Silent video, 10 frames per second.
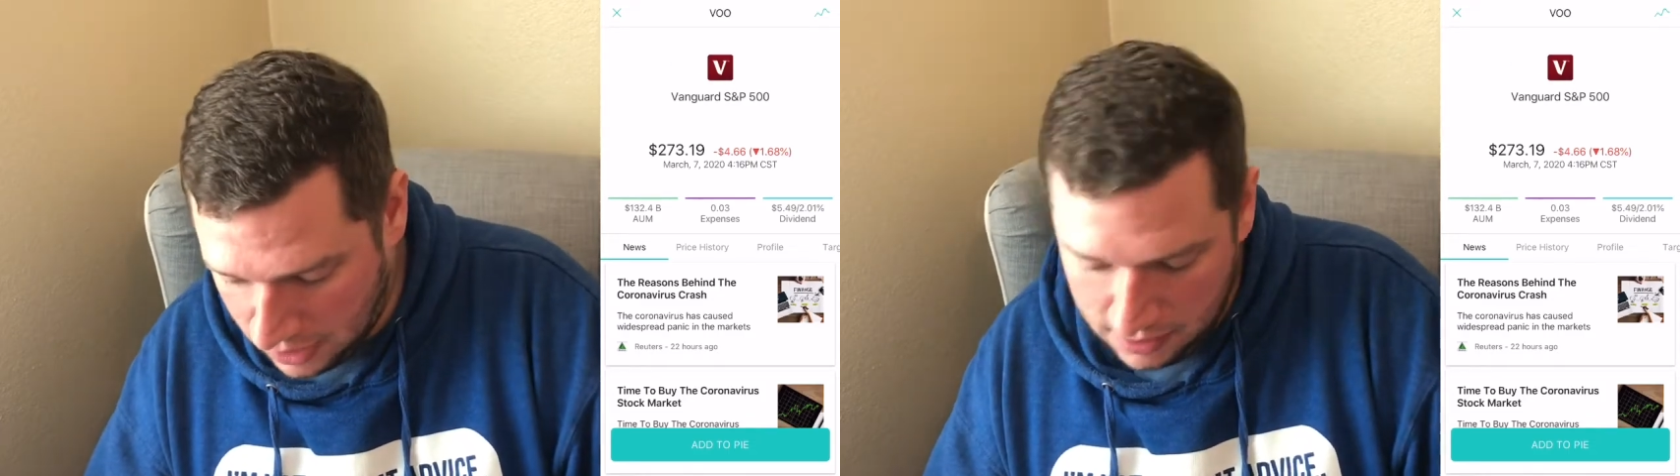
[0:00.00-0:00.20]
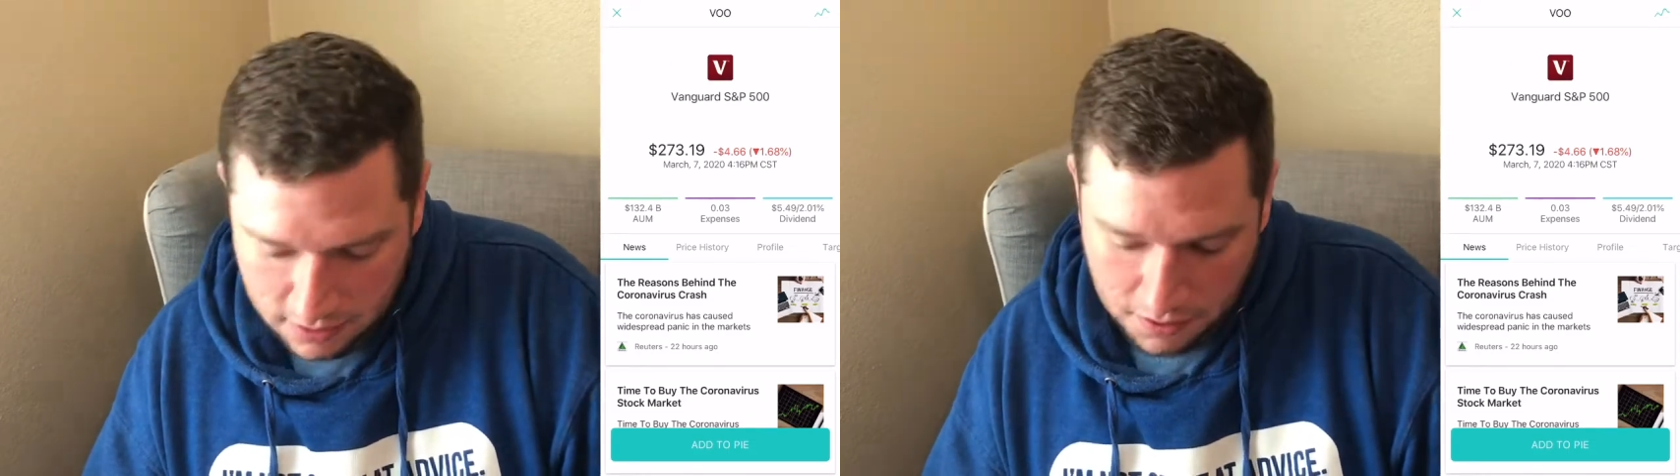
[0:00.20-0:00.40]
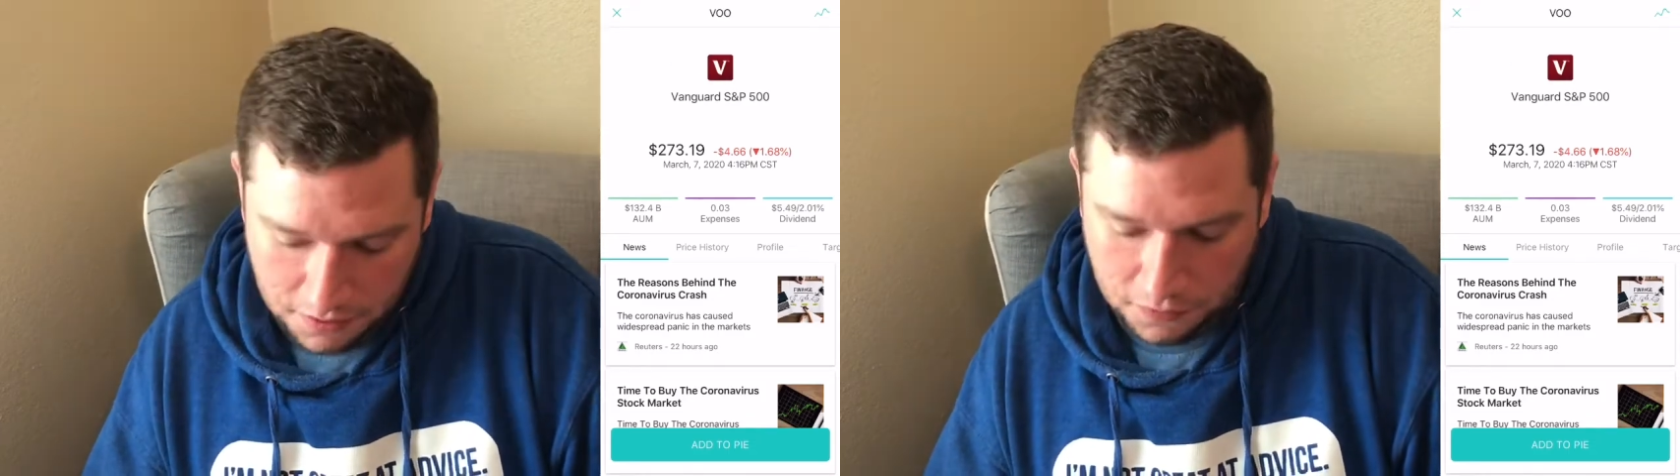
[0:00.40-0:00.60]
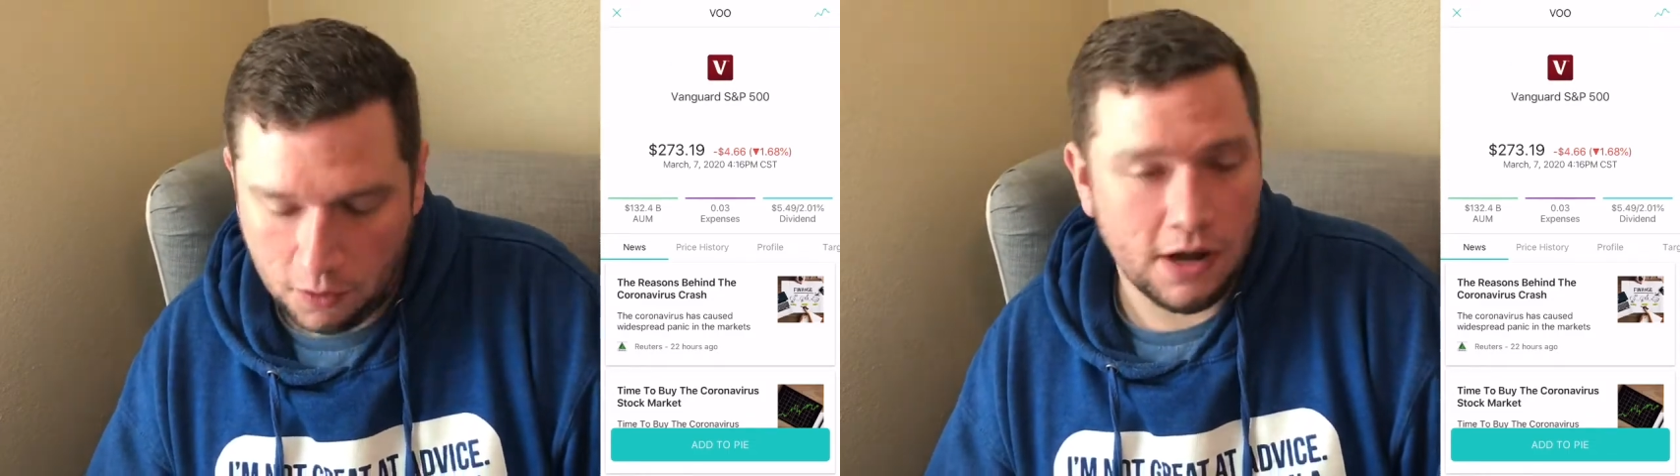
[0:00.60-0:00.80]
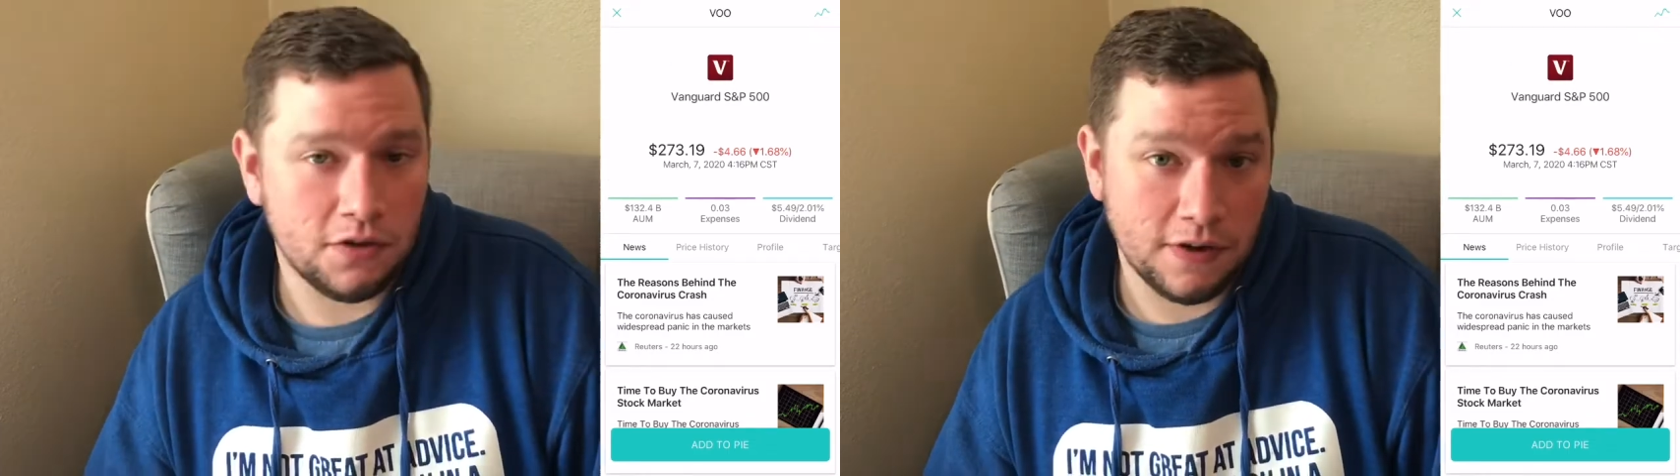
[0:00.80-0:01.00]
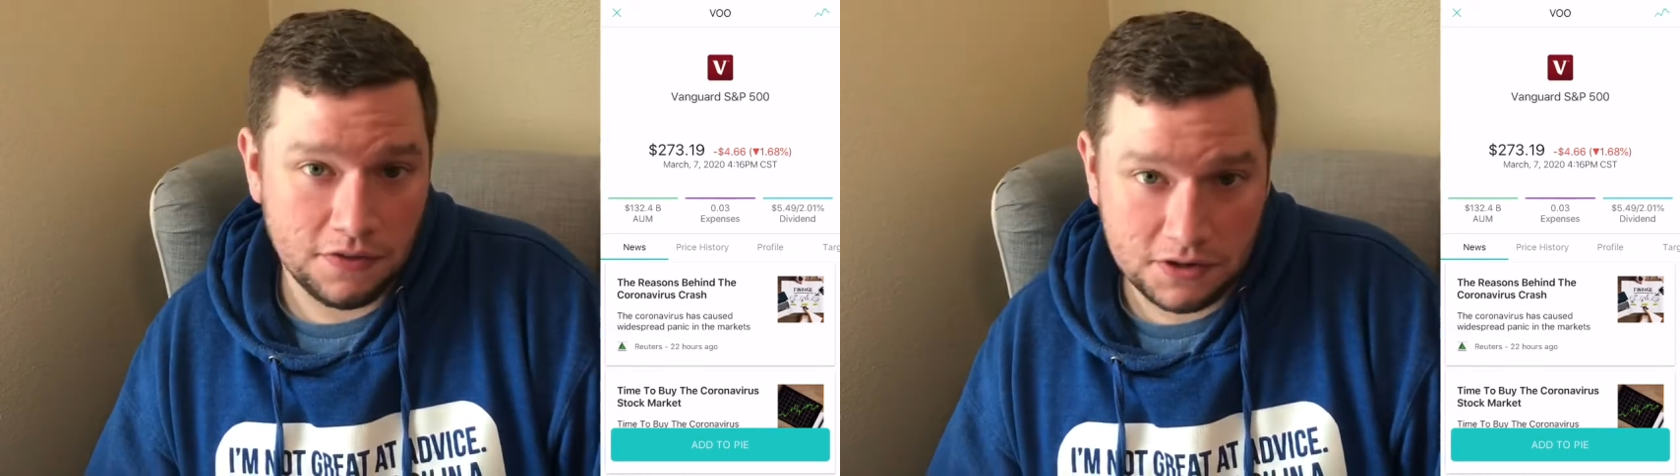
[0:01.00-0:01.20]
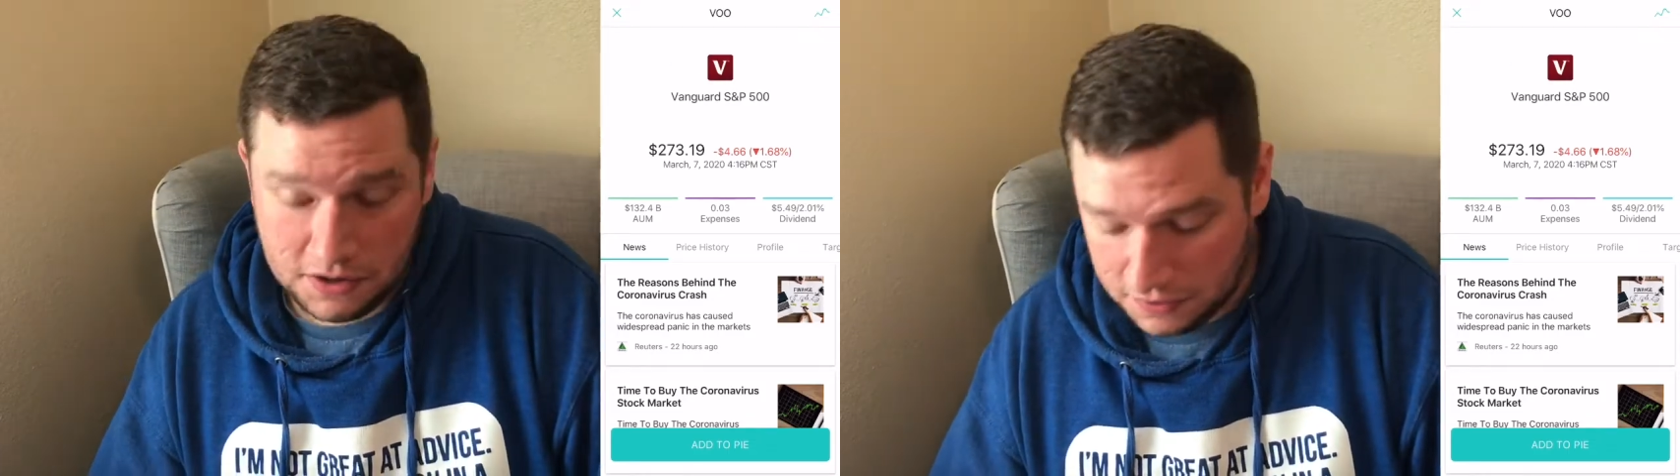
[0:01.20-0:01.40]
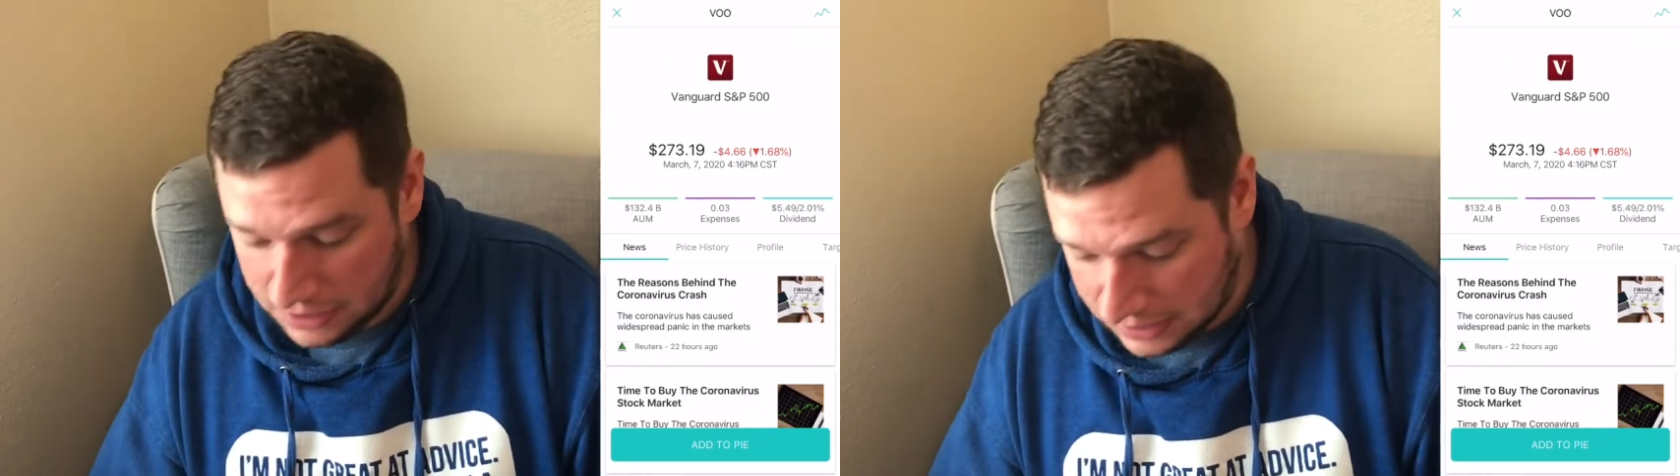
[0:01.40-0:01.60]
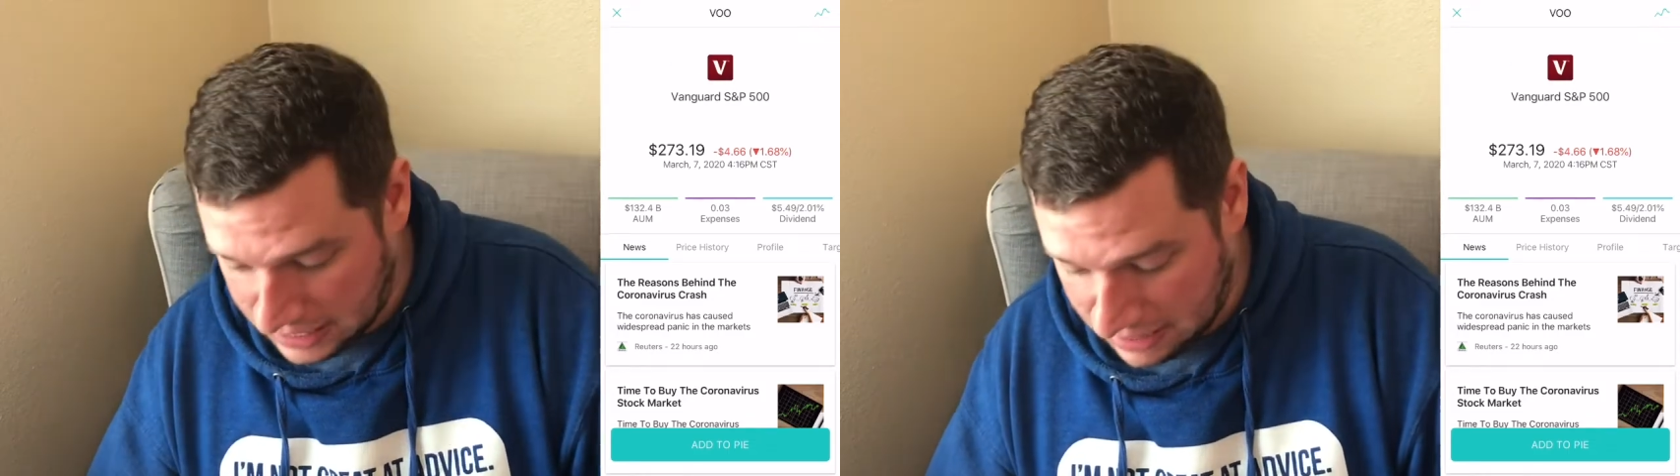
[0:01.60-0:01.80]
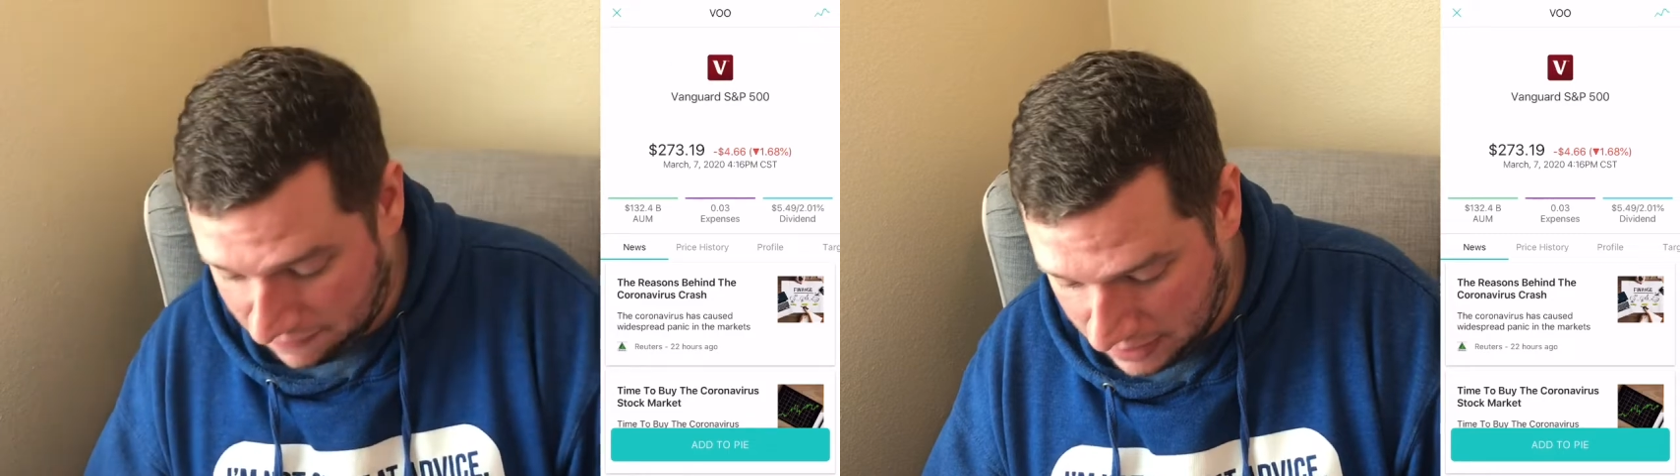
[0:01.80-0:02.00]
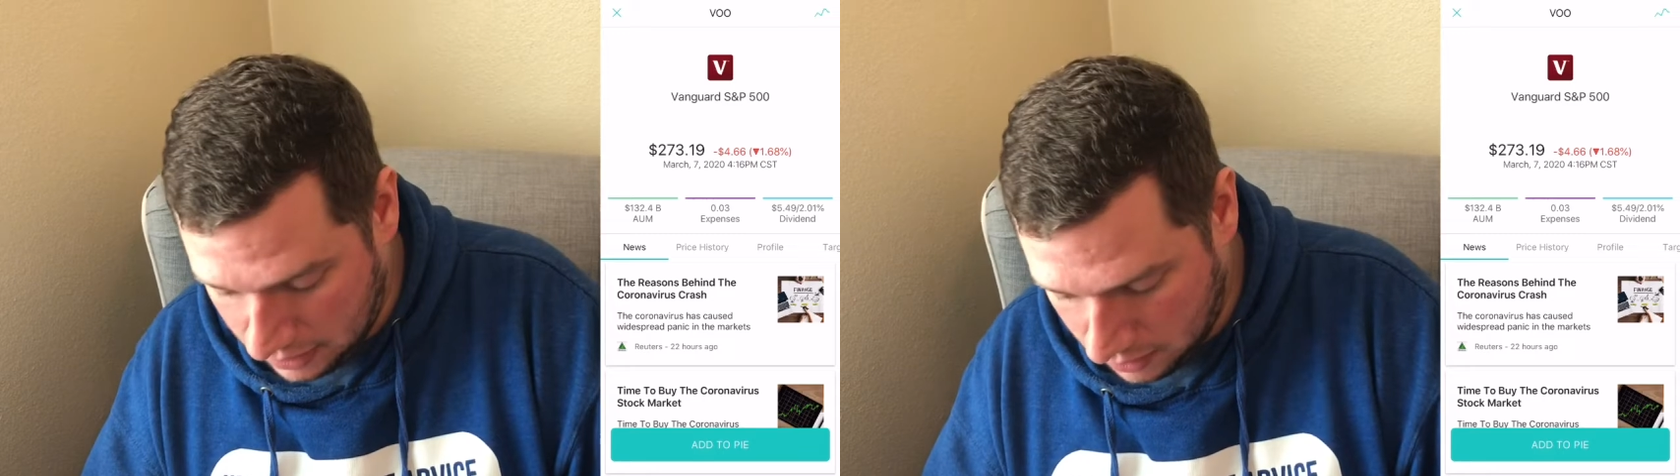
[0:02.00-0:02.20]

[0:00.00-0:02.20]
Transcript: Then on the far right, you've got the dividend, if any,